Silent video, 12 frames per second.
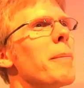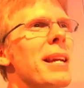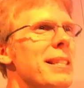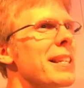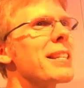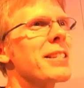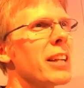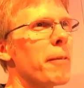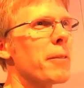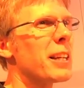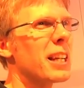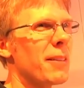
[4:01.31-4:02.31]
amazing
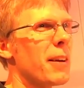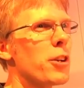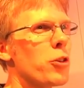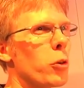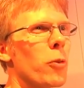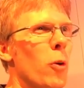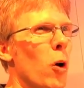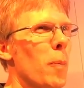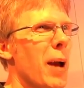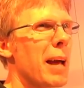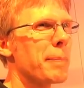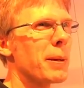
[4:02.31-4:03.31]
stuff in the conventional
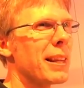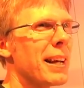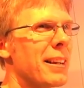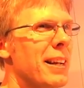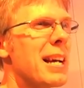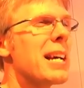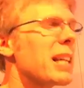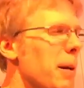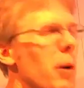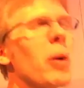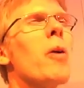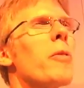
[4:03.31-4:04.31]
format, but then
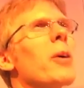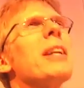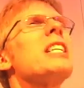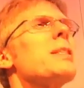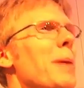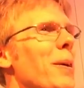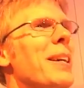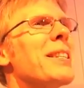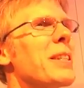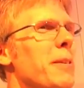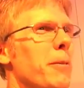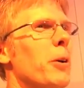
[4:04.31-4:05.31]
come on over and
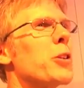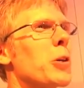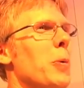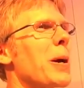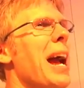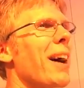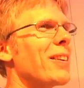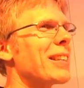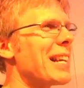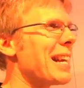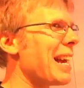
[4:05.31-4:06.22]
experience it in virtual reality,